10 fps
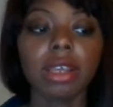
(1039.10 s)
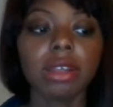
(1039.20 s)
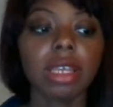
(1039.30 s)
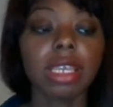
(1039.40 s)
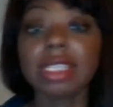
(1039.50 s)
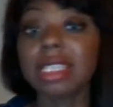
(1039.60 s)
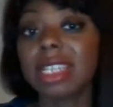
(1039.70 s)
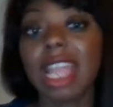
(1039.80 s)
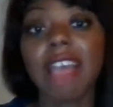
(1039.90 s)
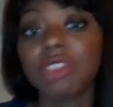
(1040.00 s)
yes, I did
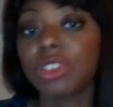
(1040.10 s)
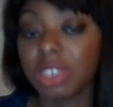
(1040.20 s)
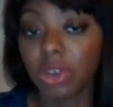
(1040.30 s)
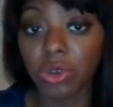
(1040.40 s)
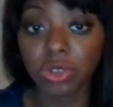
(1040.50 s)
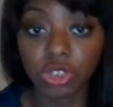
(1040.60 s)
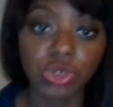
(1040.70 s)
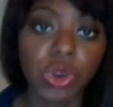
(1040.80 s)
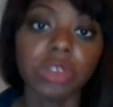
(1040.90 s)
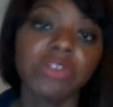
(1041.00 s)
have two
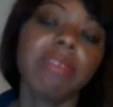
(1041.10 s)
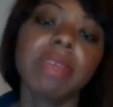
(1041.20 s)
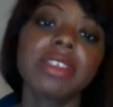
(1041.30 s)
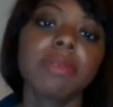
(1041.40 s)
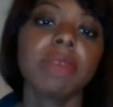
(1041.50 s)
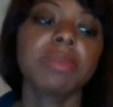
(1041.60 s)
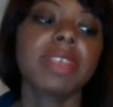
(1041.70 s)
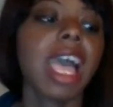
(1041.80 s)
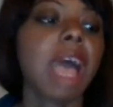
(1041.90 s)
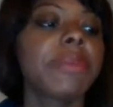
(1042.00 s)
host families. Sometimes
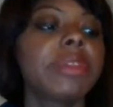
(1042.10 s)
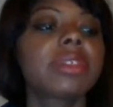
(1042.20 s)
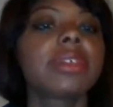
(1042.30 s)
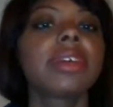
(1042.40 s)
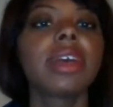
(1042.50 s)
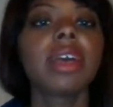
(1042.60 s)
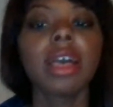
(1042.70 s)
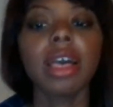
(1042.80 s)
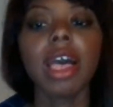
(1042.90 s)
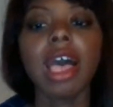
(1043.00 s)
that happens.
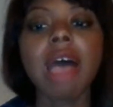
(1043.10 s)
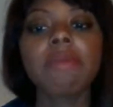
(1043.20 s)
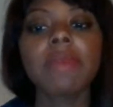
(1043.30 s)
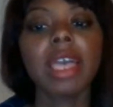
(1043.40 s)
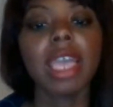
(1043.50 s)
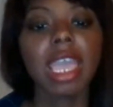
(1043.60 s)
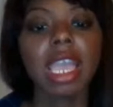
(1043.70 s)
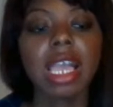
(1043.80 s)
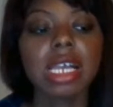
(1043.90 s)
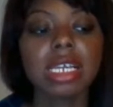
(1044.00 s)

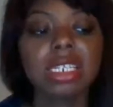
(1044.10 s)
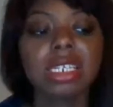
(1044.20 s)
And